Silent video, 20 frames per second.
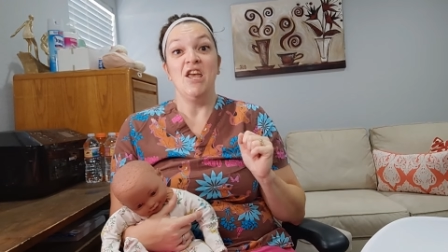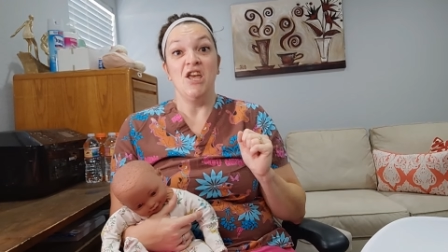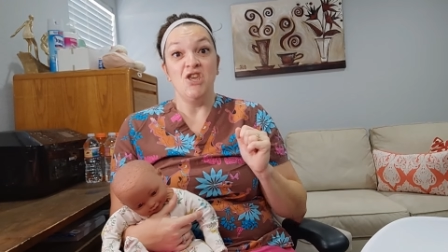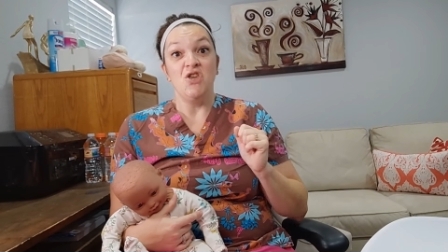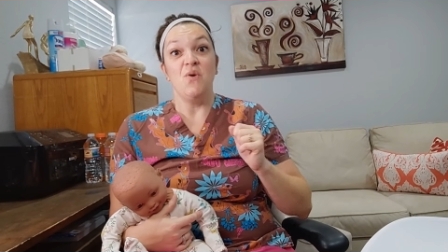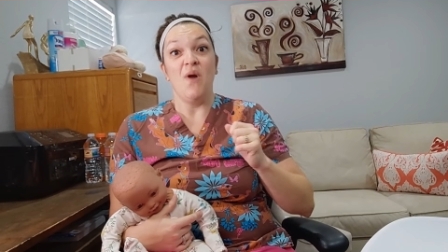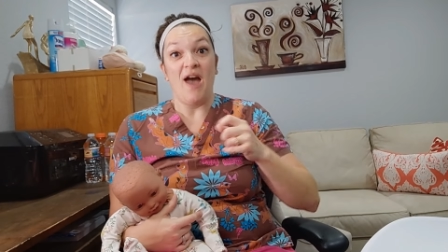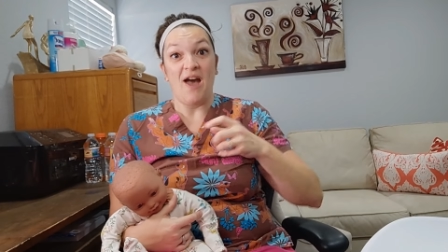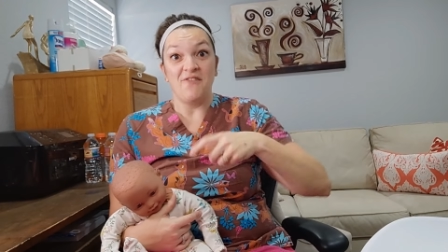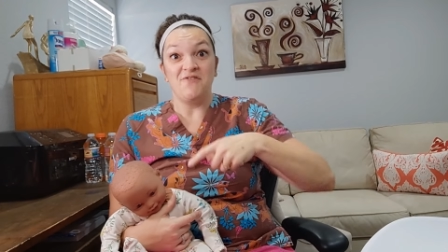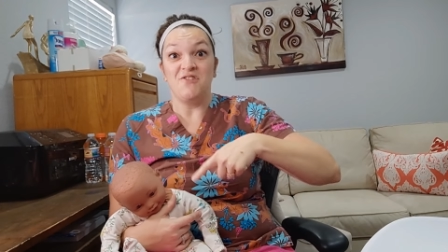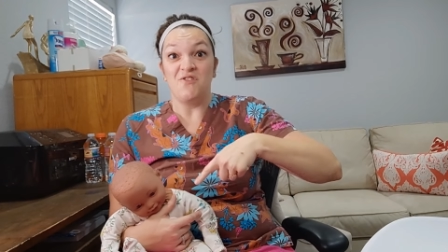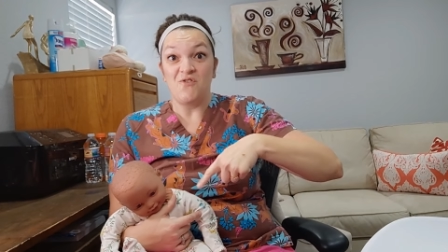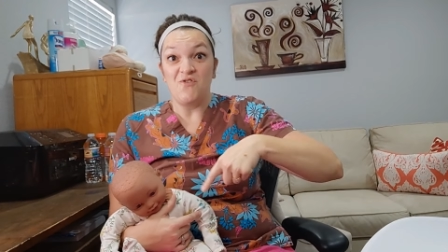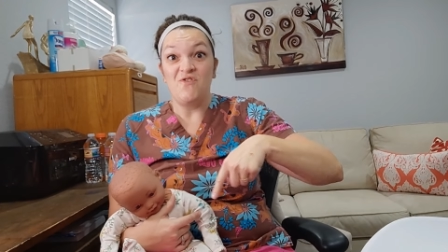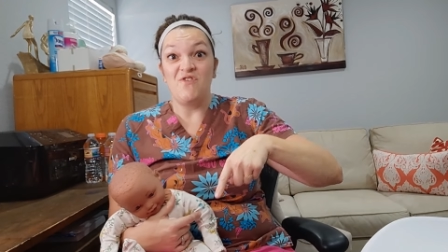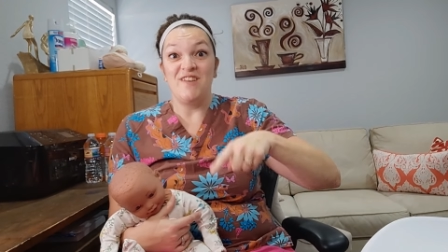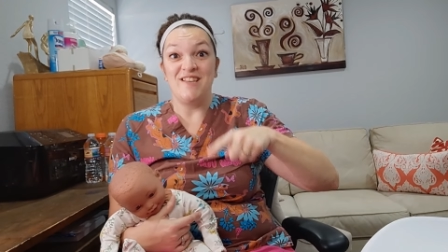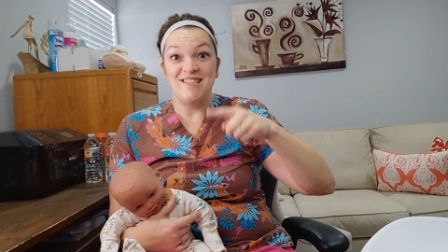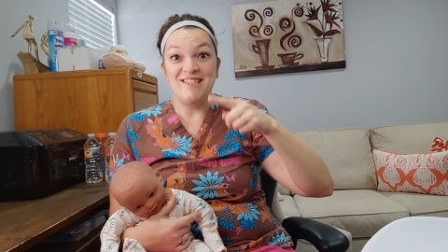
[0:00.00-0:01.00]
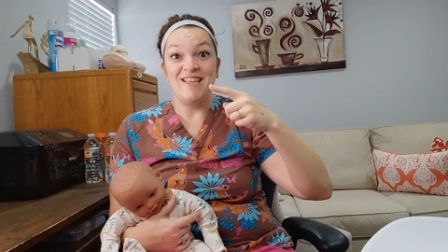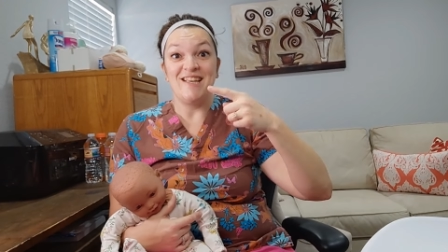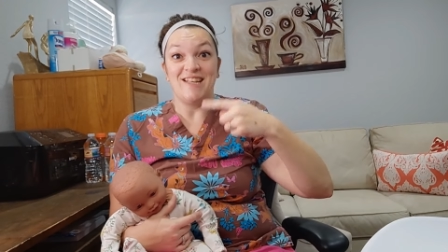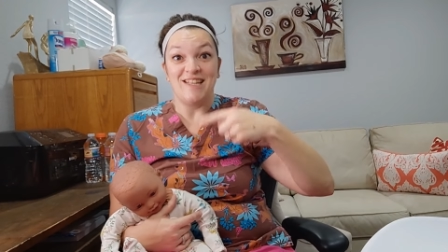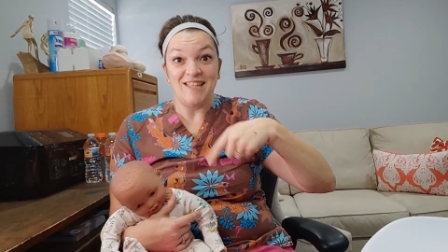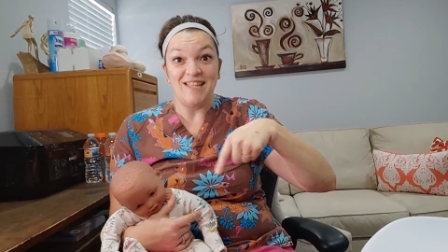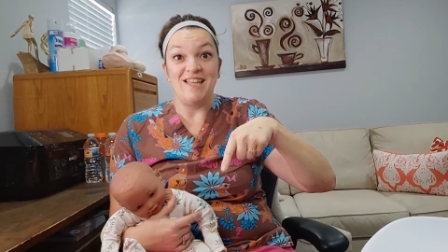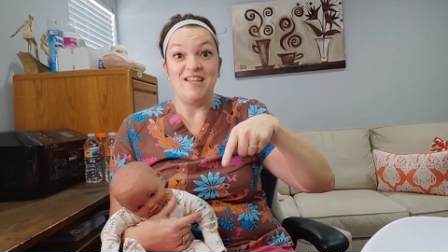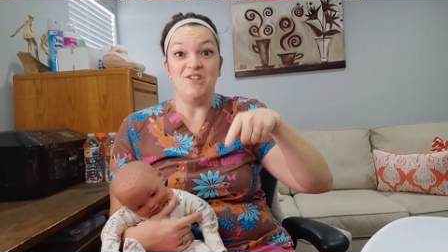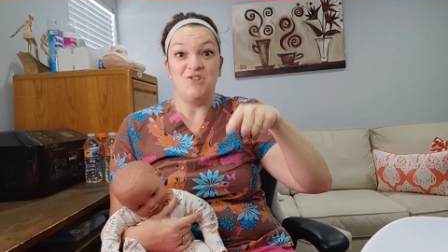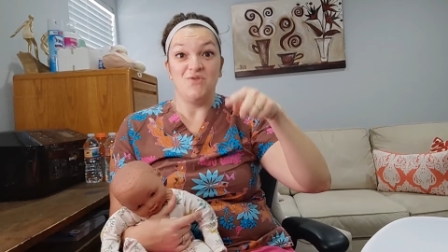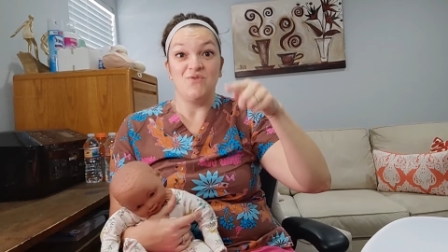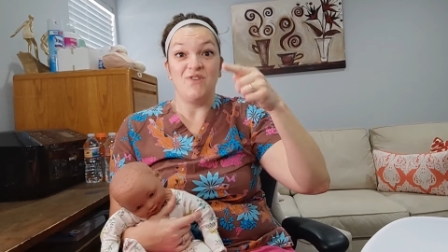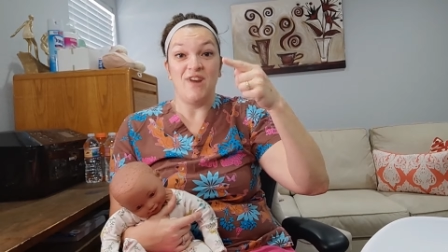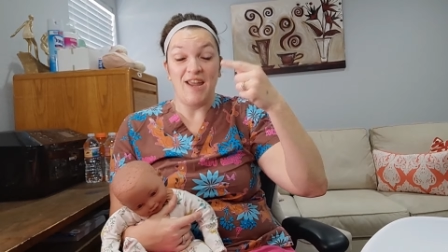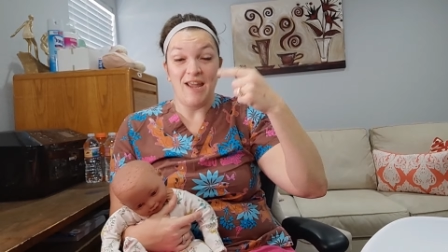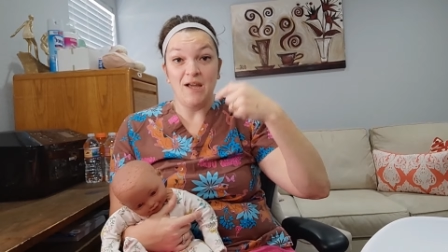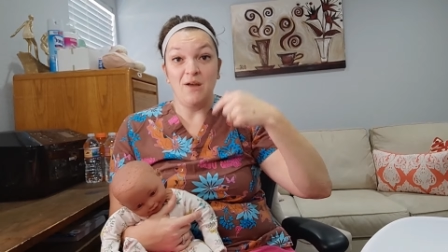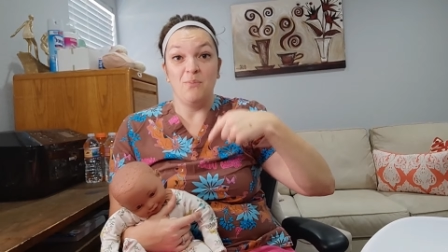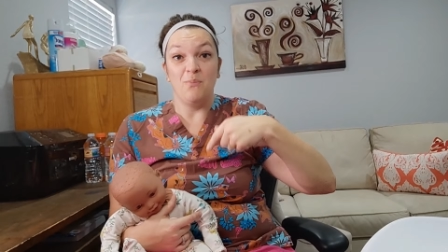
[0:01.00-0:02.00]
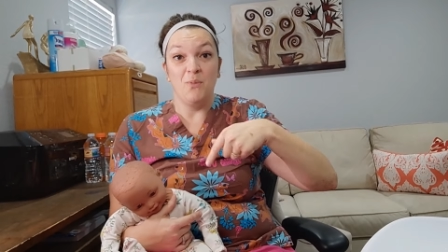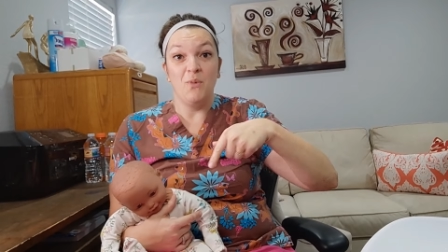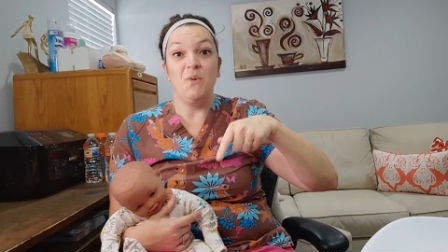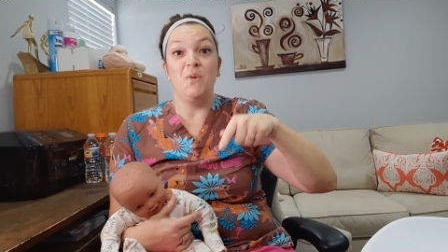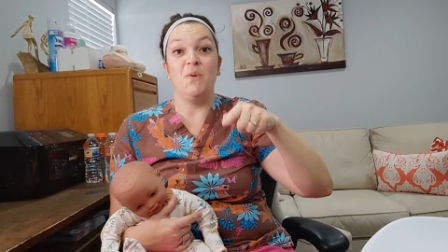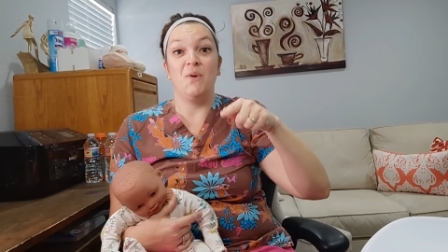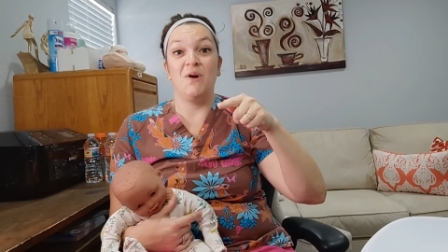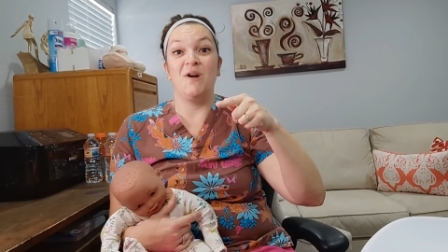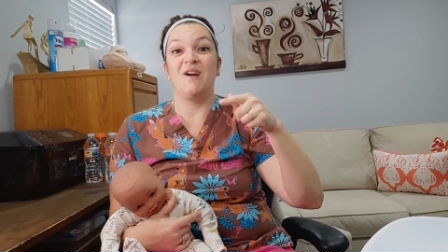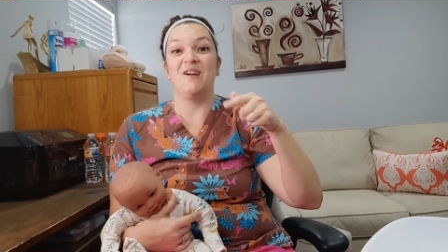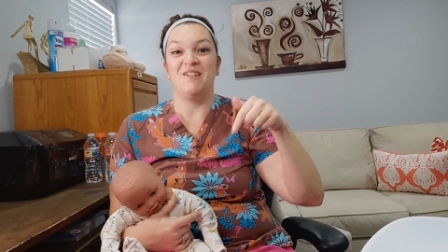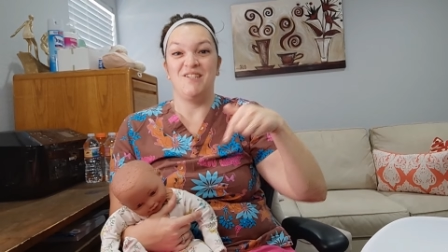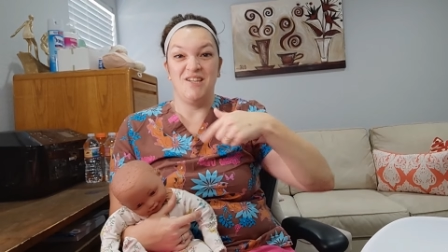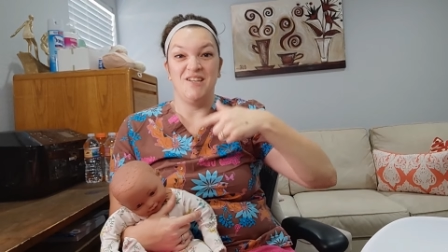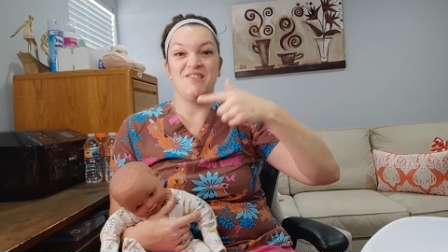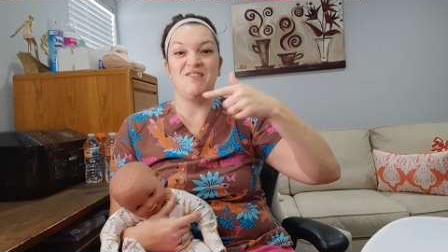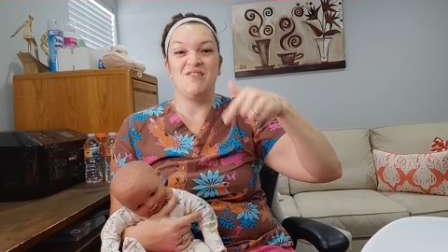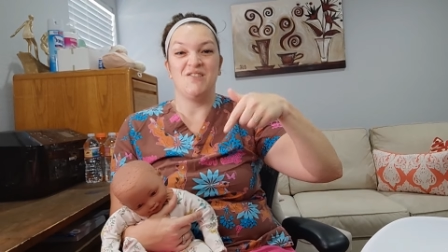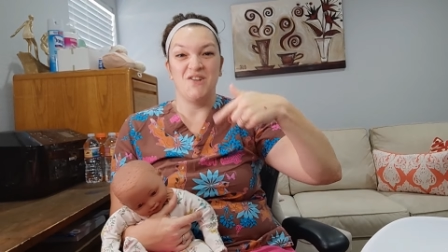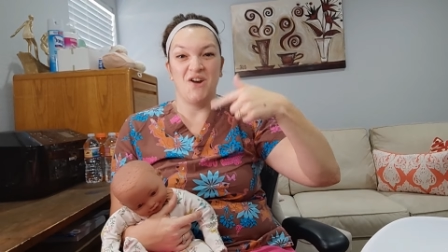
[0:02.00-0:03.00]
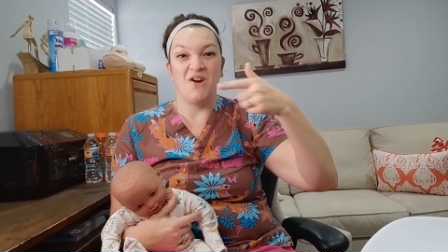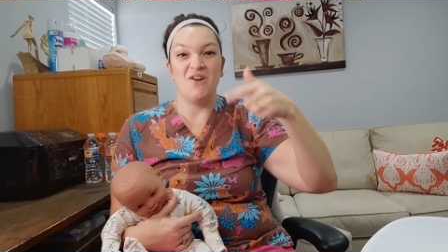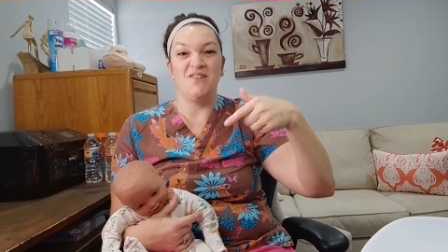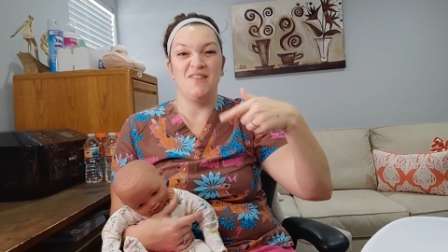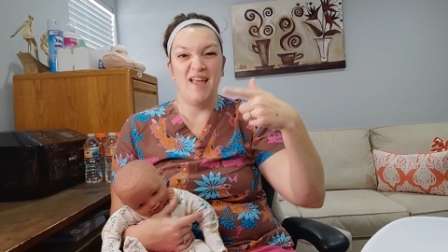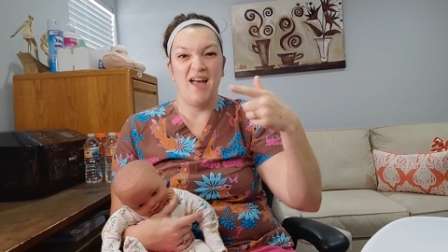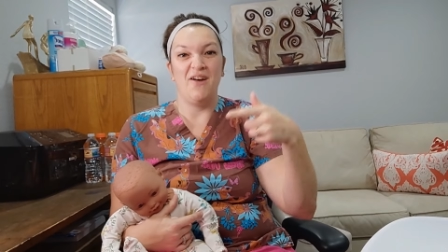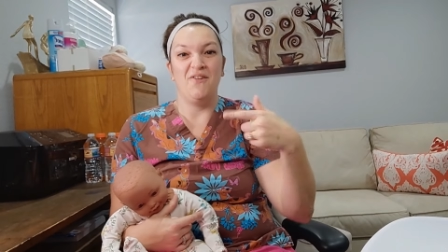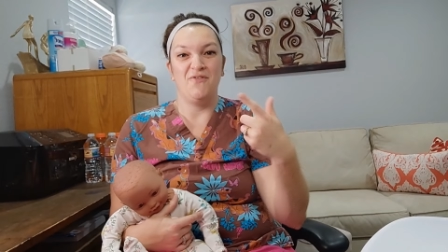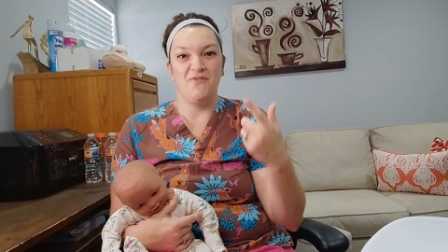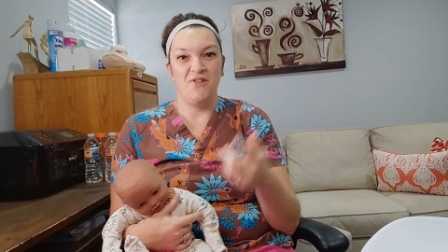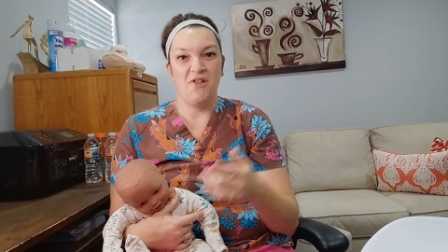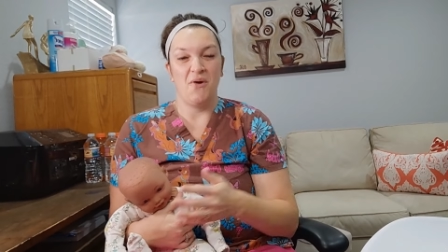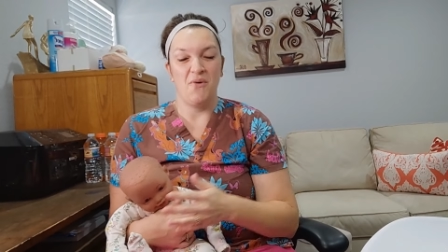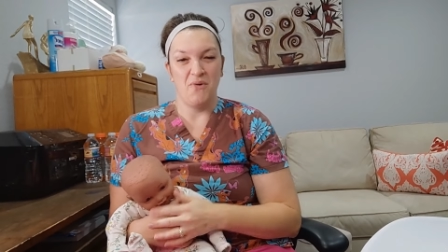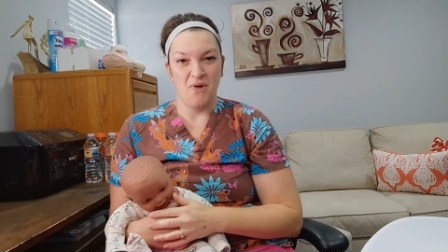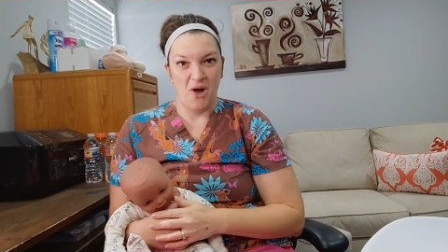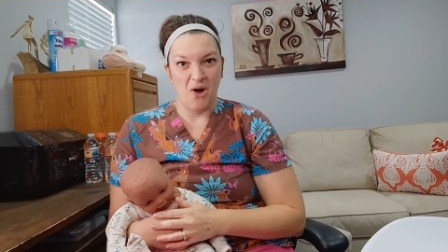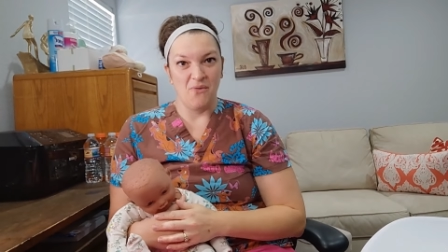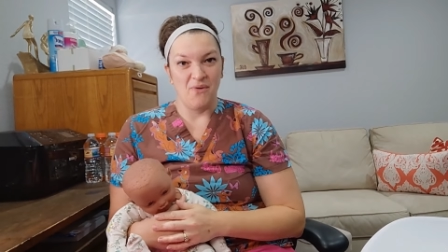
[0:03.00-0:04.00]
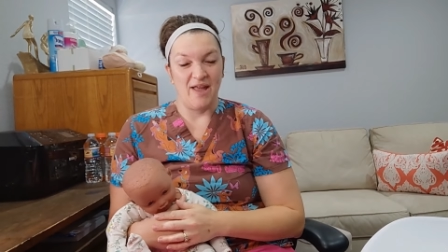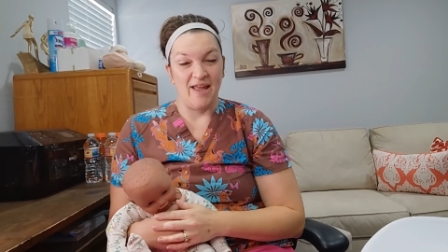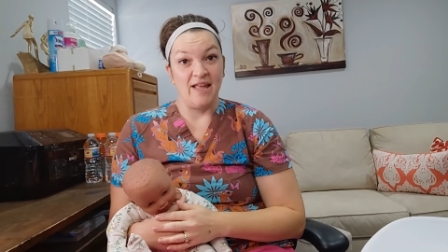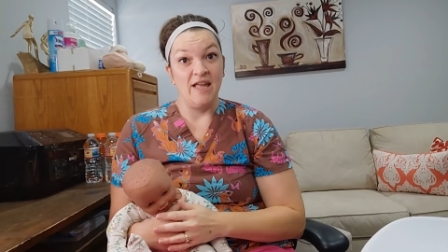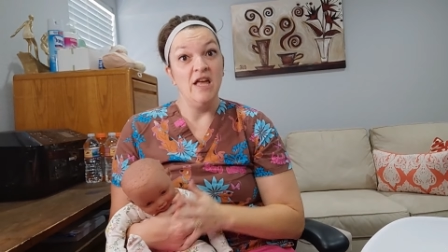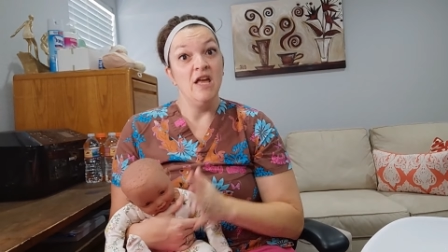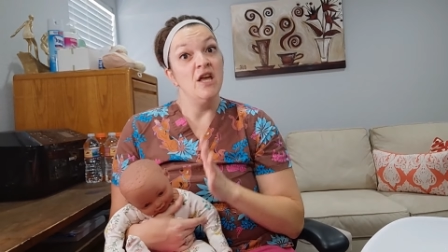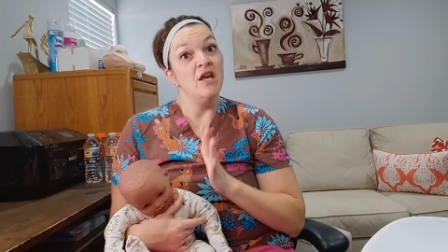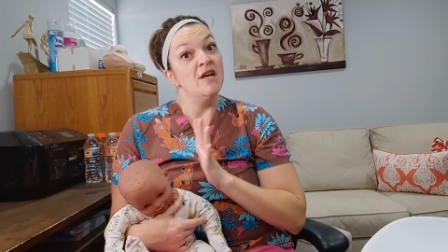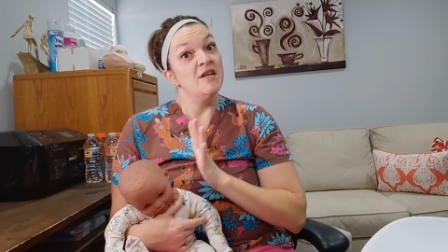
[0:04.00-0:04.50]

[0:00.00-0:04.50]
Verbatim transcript: You have to physically drink more to start that flow going.